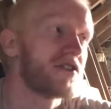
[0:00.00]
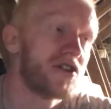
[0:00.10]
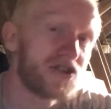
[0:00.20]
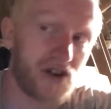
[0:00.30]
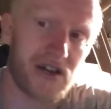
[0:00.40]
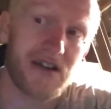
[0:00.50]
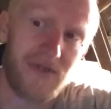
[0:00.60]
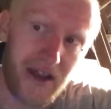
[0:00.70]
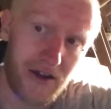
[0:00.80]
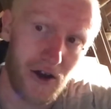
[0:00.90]
So I'm going to give
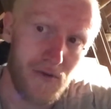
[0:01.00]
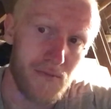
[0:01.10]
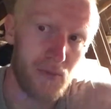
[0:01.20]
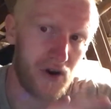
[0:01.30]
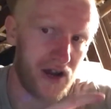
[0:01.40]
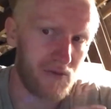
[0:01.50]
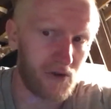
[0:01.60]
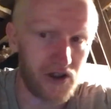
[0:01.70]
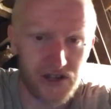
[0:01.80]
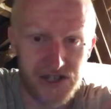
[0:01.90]
that a go, put it in one
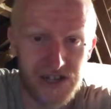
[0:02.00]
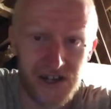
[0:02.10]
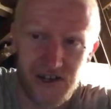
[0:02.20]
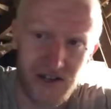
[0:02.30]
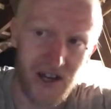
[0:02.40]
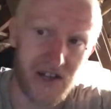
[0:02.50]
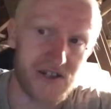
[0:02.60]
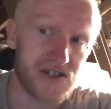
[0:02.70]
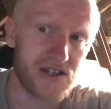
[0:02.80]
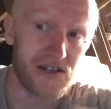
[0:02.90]
of those silicone
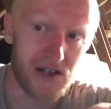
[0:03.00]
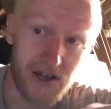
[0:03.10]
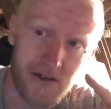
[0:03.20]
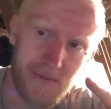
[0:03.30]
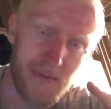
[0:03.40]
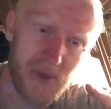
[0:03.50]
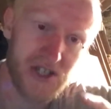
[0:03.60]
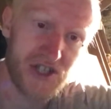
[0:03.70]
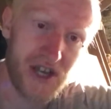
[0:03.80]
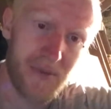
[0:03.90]
guns and uh,
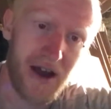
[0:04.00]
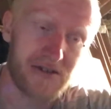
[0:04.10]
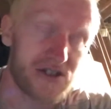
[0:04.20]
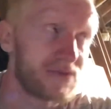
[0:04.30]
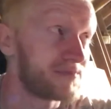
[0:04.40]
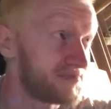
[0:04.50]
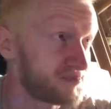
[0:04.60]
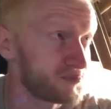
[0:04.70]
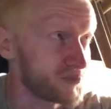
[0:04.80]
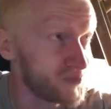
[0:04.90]
see about,
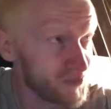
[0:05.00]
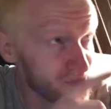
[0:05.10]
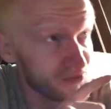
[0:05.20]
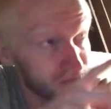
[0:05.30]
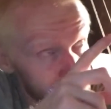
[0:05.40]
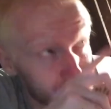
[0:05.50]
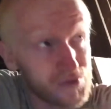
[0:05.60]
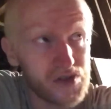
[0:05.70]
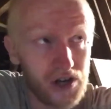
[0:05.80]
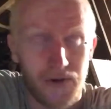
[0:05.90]

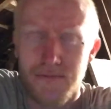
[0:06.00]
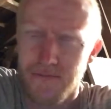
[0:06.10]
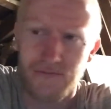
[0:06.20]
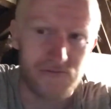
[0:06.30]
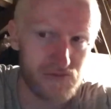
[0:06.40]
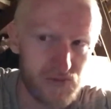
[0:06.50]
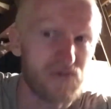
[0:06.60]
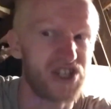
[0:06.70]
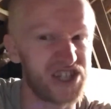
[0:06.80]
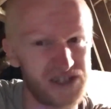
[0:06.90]
you know,
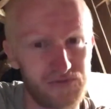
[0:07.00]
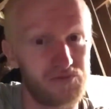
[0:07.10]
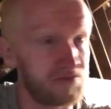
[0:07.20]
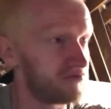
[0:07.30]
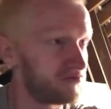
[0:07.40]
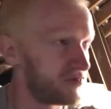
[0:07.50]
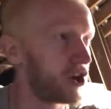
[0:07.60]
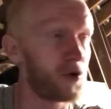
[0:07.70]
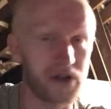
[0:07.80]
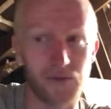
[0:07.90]

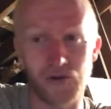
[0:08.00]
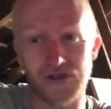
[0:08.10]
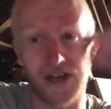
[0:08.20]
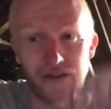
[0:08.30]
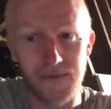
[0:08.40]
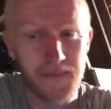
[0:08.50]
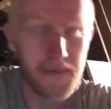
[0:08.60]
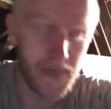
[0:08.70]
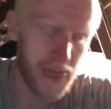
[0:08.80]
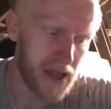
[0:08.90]
gluing them all together,
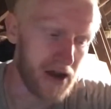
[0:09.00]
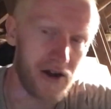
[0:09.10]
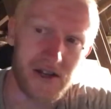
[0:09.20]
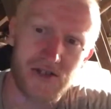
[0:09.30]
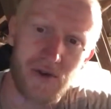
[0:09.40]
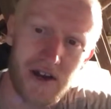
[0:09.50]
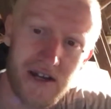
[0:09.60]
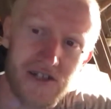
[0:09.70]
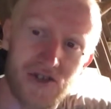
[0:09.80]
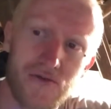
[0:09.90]
at least where I
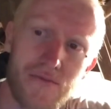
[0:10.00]
need to.